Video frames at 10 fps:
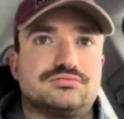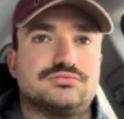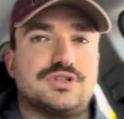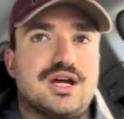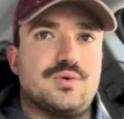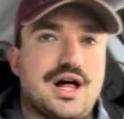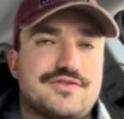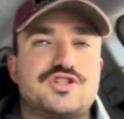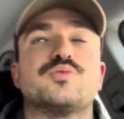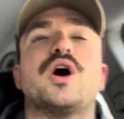Okay,
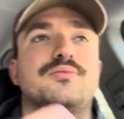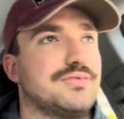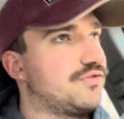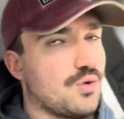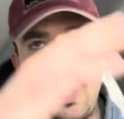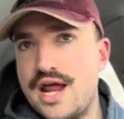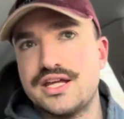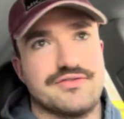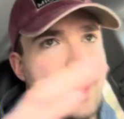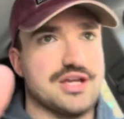well, before any
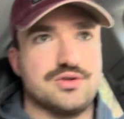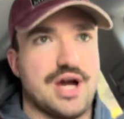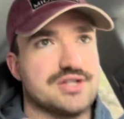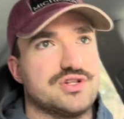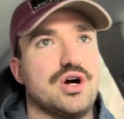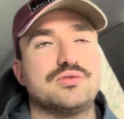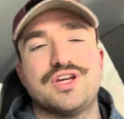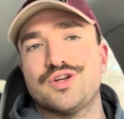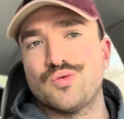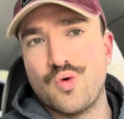of that, you guys know,
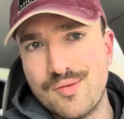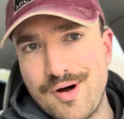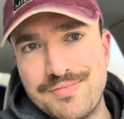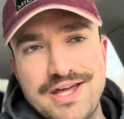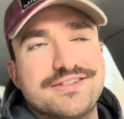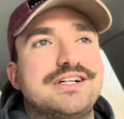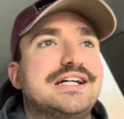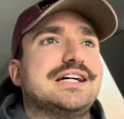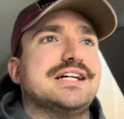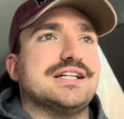get a good warm-up
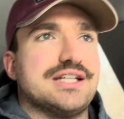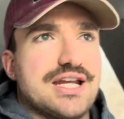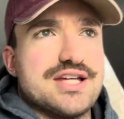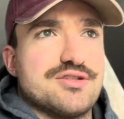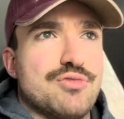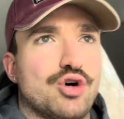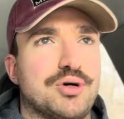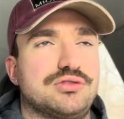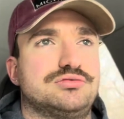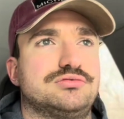in, get nice and mobile,
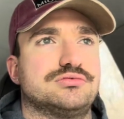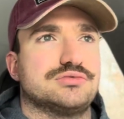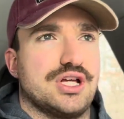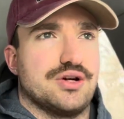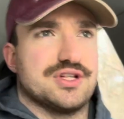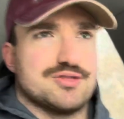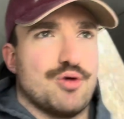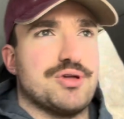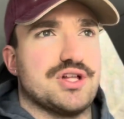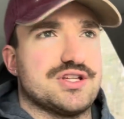get some
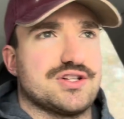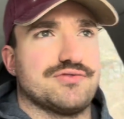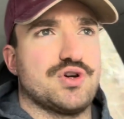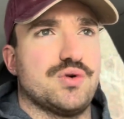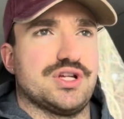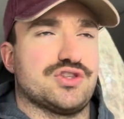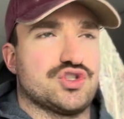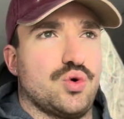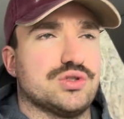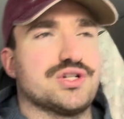mobility stuff going, get the
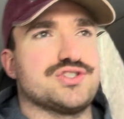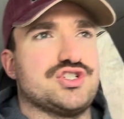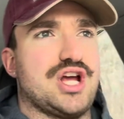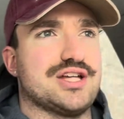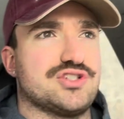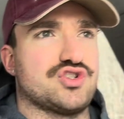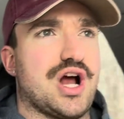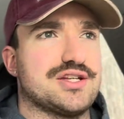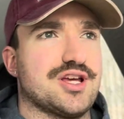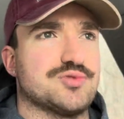shoulders and chest and
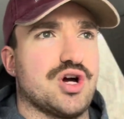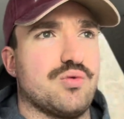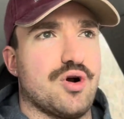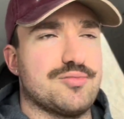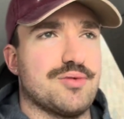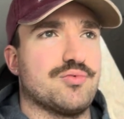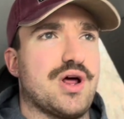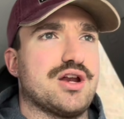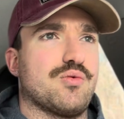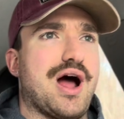triceps all warmed up and
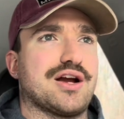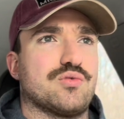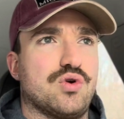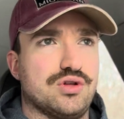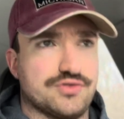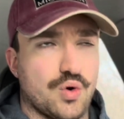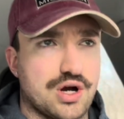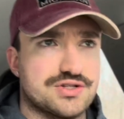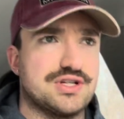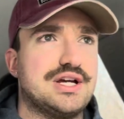ready to rock and roll, of
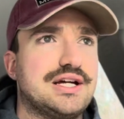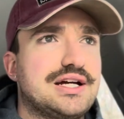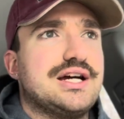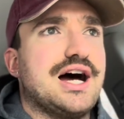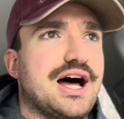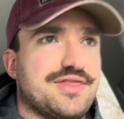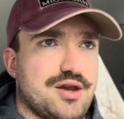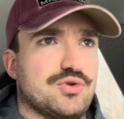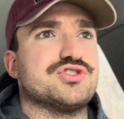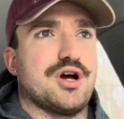course. Then
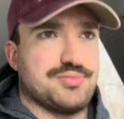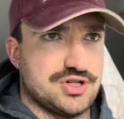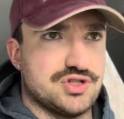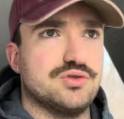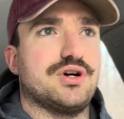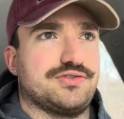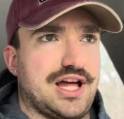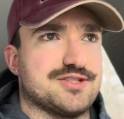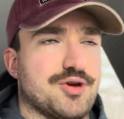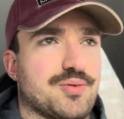we'll jump into a
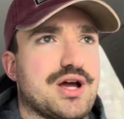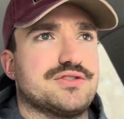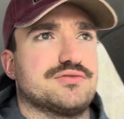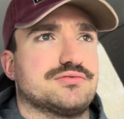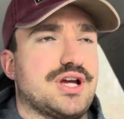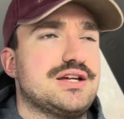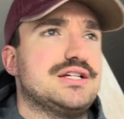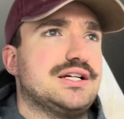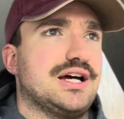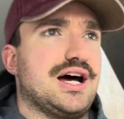flat Smith press, okay?
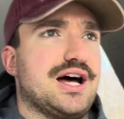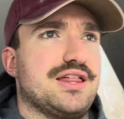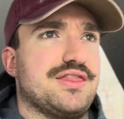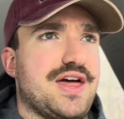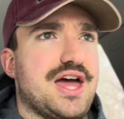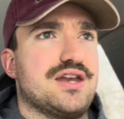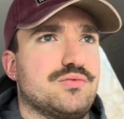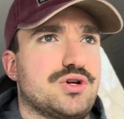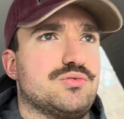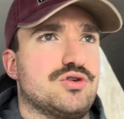Then
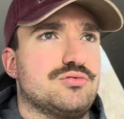we will